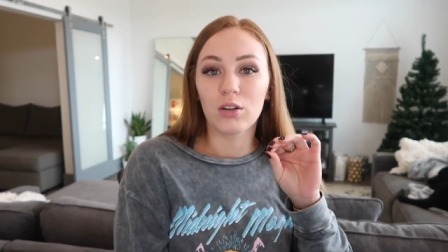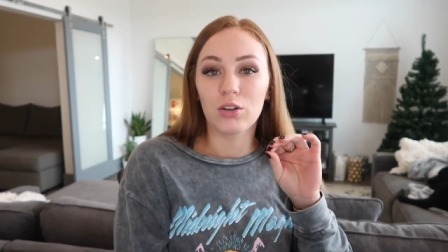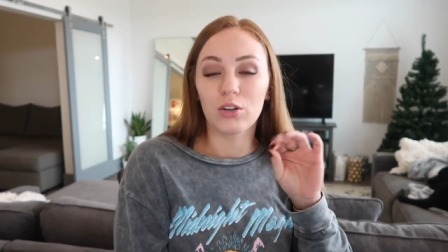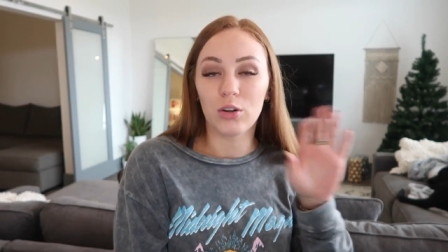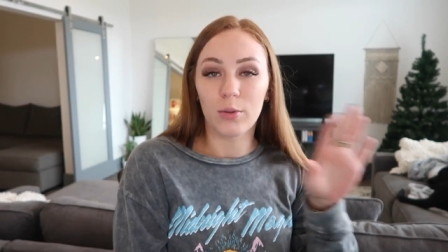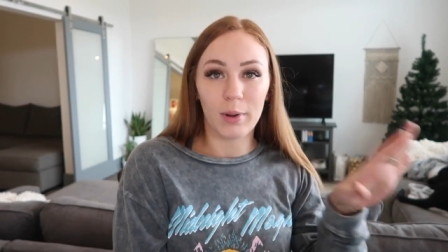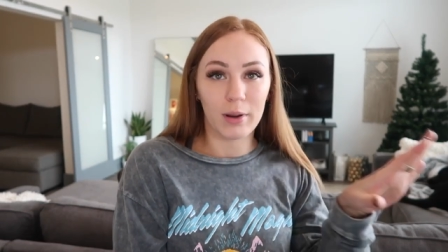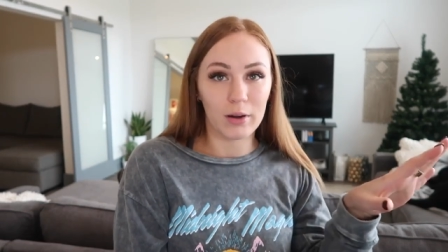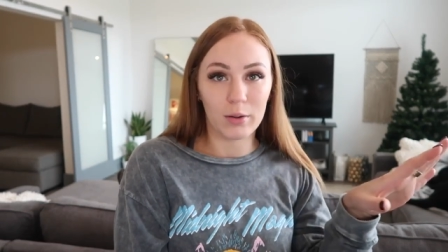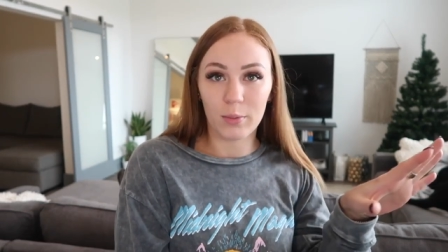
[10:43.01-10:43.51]

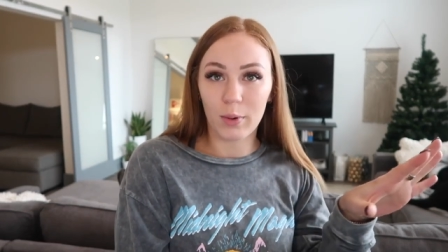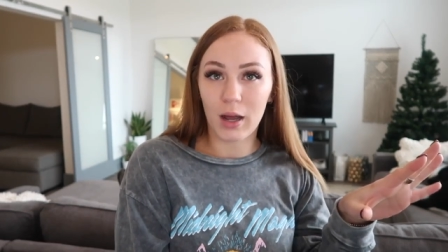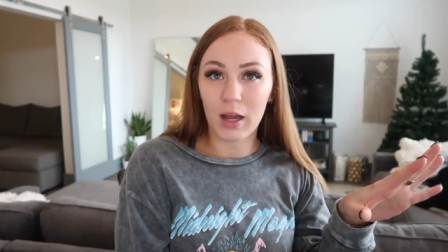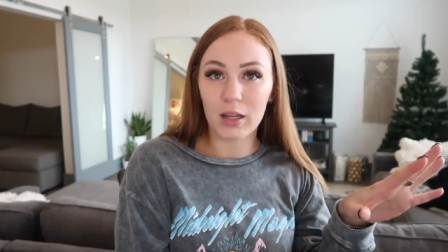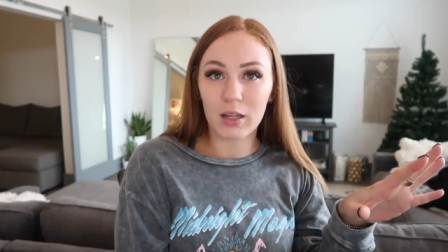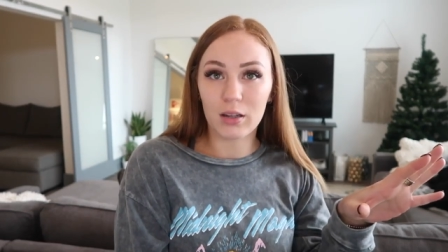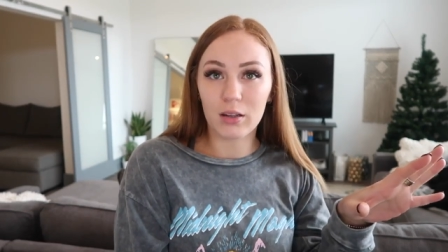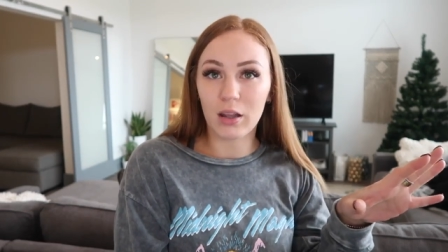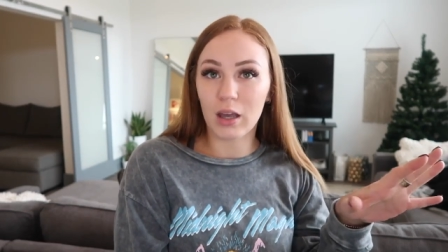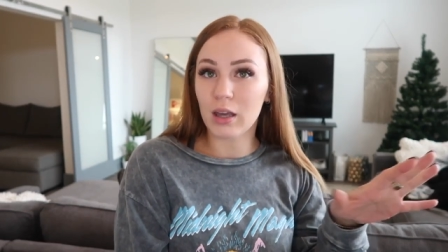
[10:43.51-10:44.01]
no matter what.
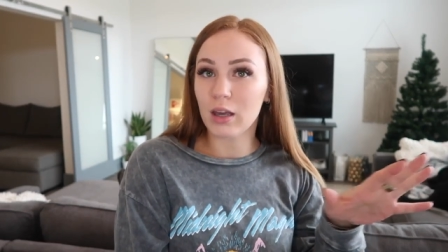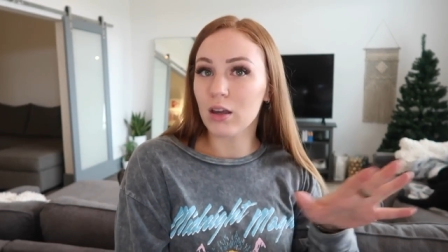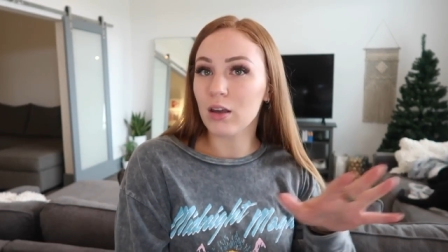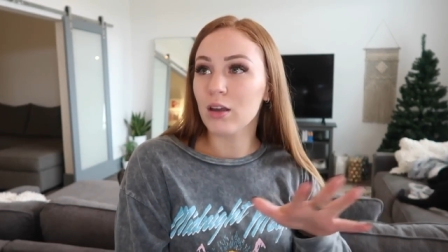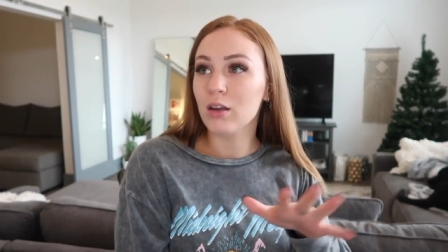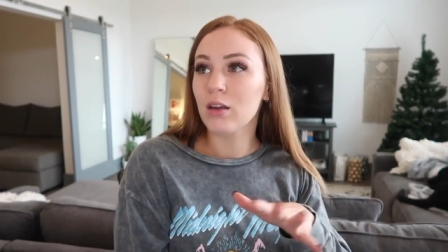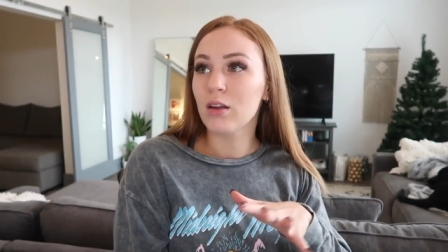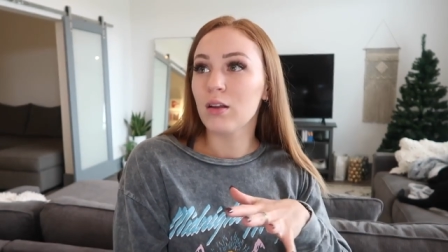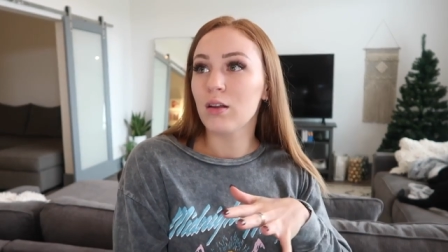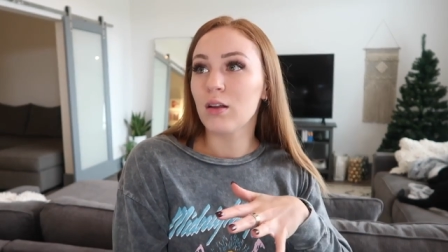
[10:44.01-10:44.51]
Like,
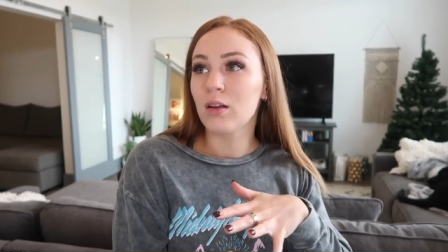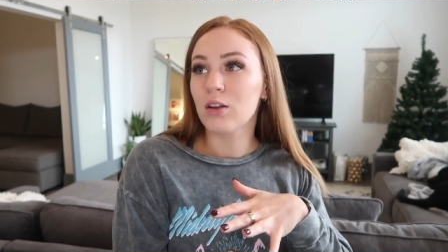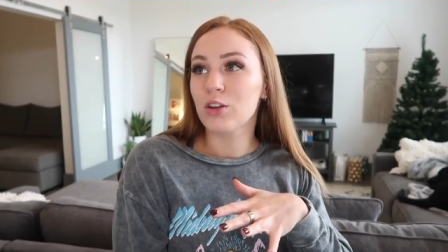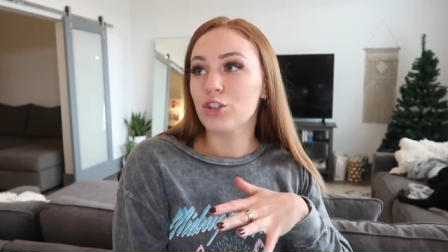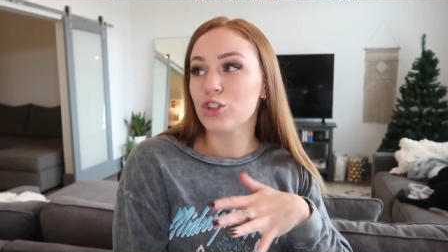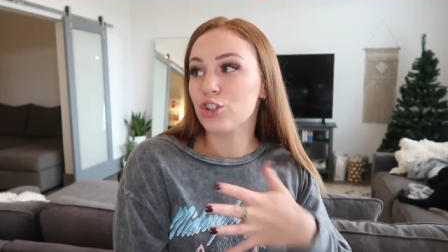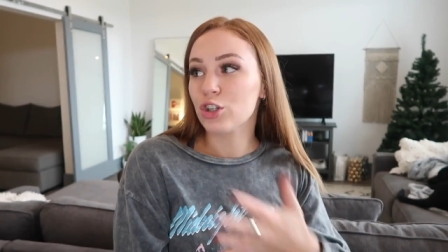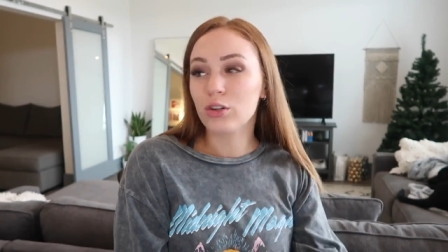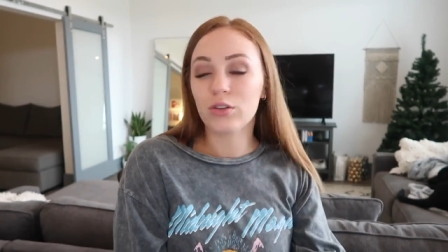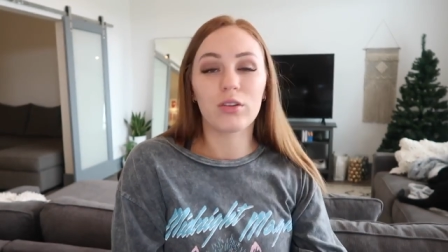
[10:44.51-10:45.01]

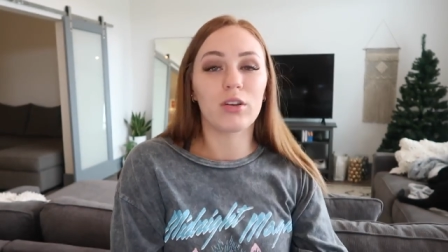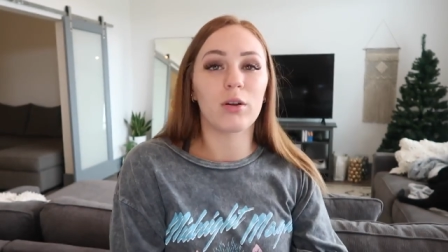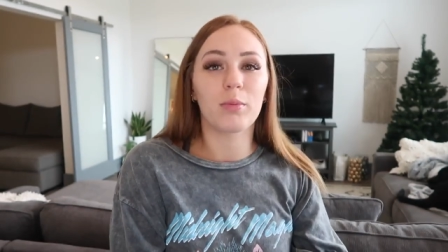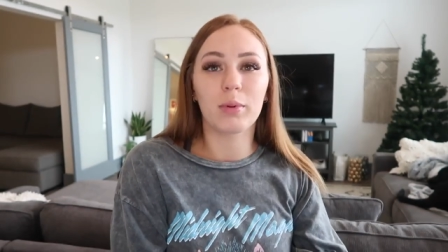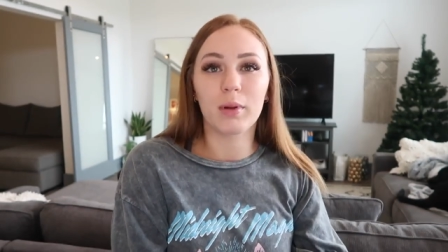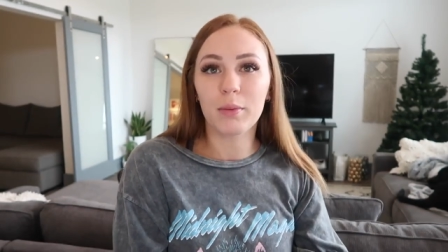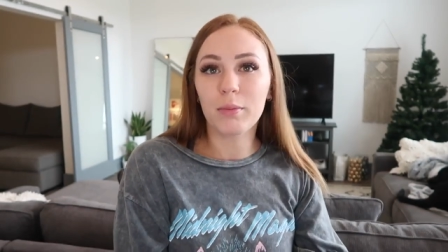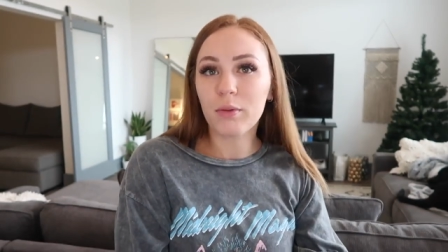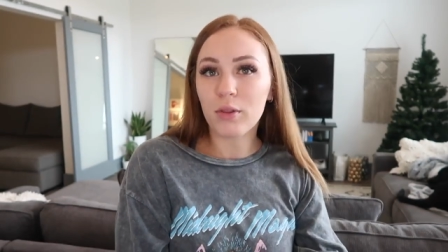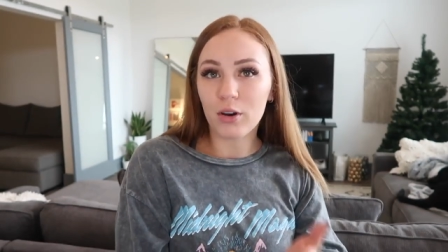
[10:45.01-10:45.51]
sure, there are
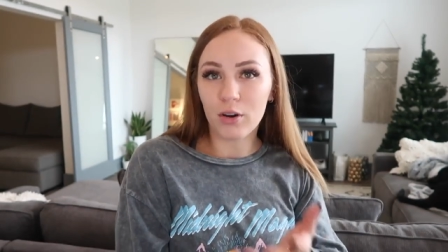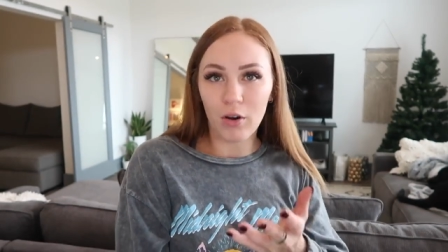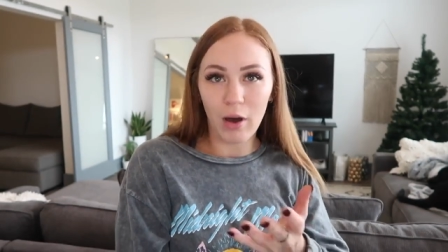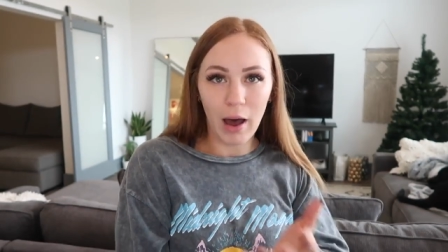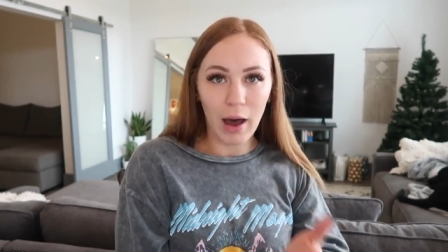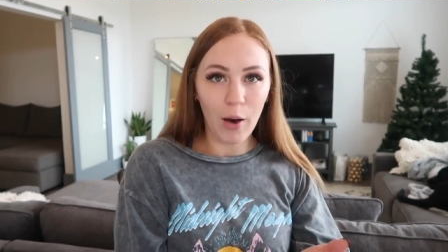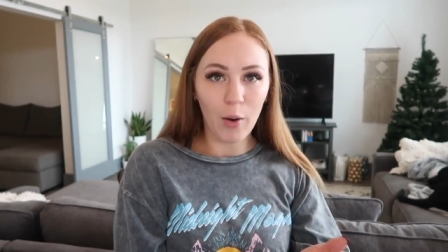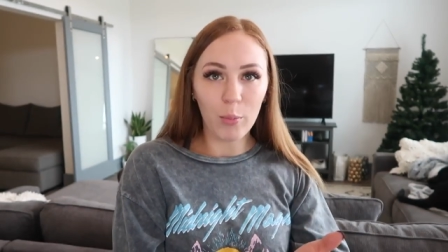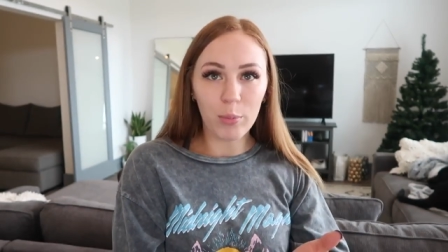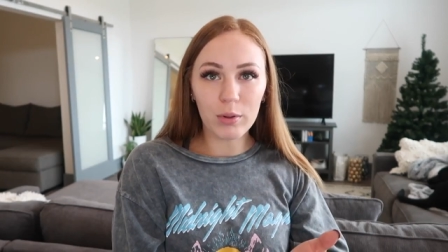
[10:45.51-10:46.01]
people that'll
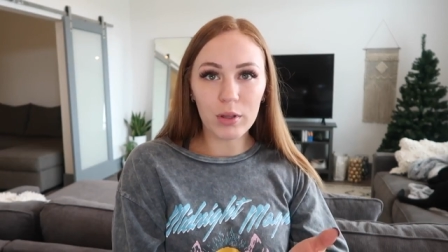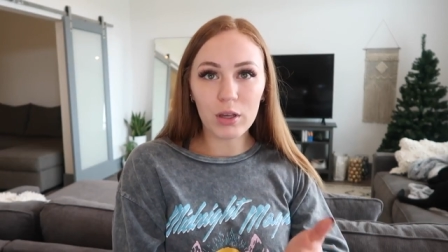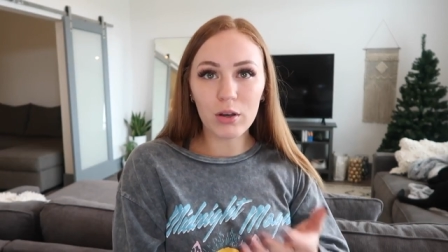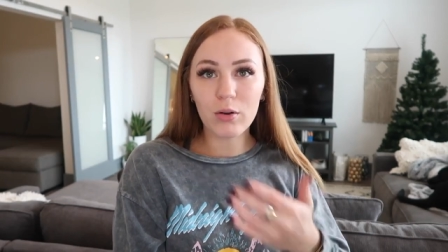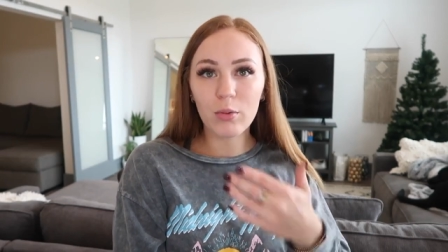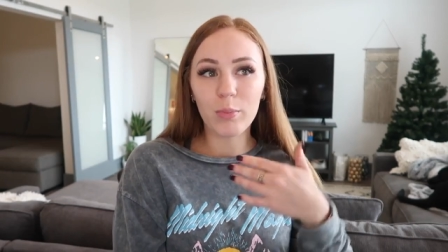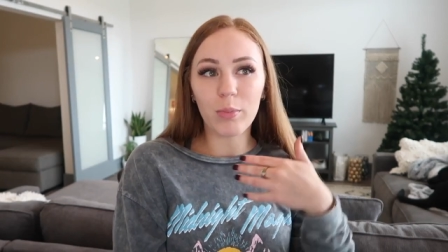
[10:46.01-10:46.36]
help you,